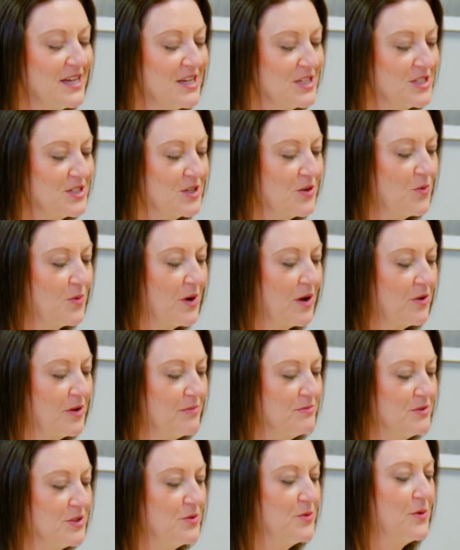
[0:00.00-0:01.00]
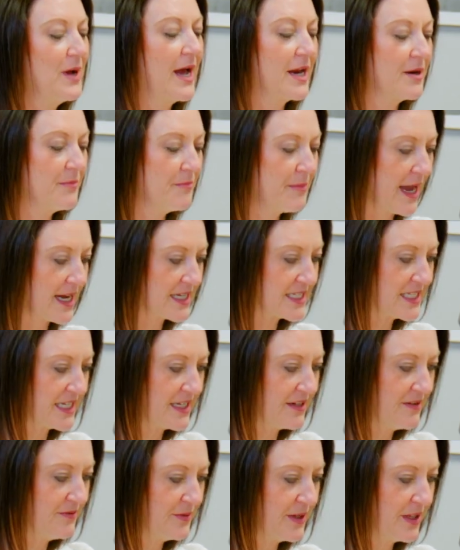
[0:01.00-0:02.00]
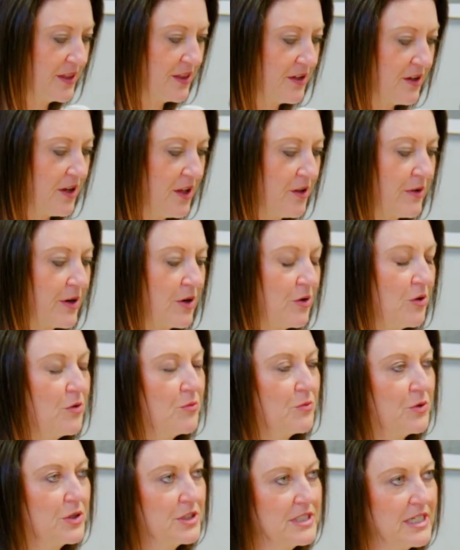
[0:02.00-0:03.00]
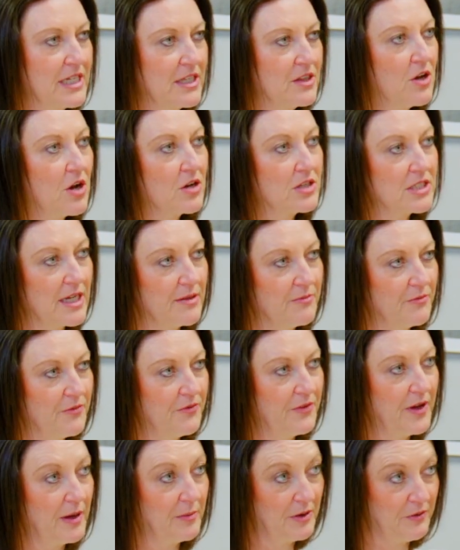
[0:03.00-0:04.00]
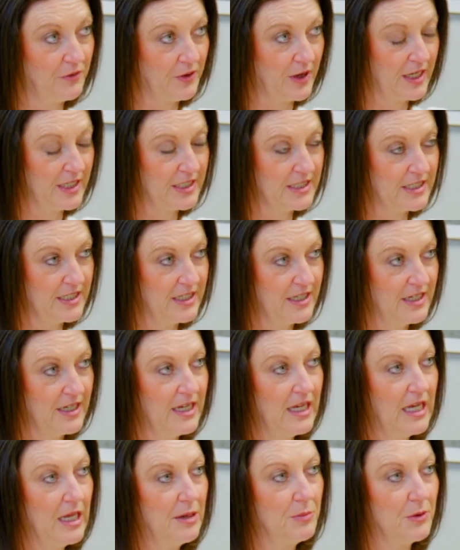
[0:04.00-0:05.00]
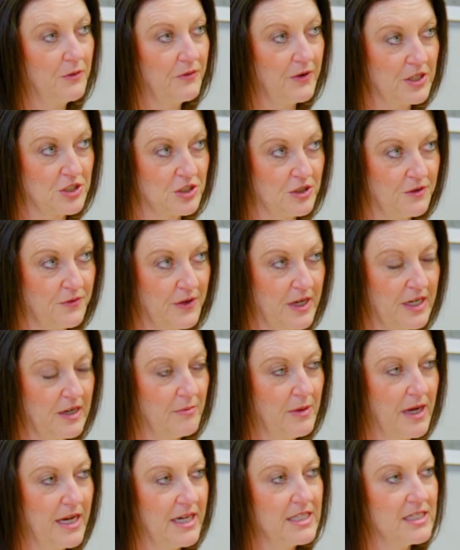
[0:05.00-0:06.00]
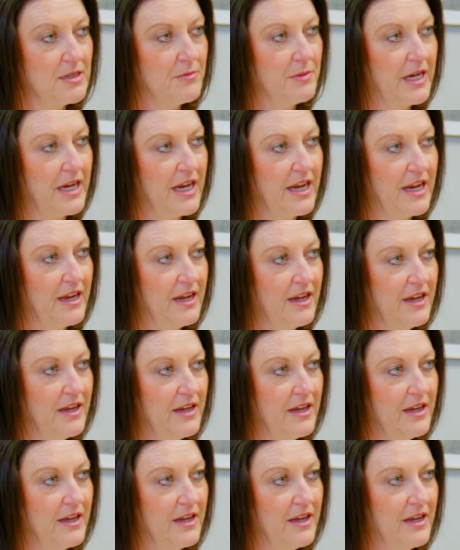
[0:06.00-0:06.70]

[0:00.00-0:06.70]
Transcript: So welcome to Adam Maxey with Colorado Home Realty, a longtime family friend and professional friend of mine, somebody